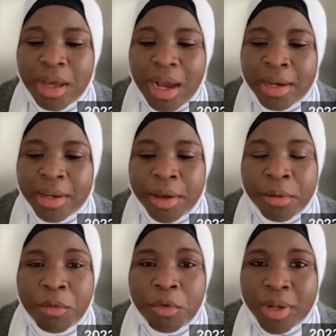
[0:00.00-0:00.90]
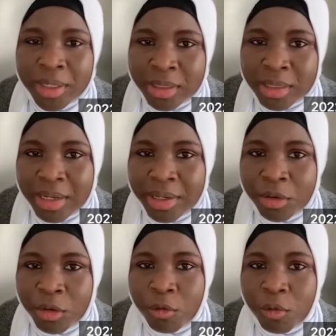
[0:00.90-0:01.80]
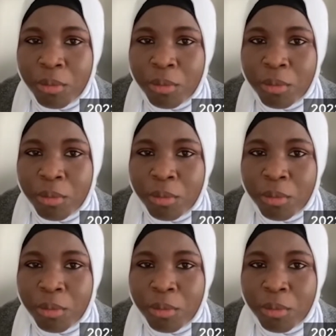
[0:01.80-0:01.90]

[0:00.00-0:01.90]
had a good understanding of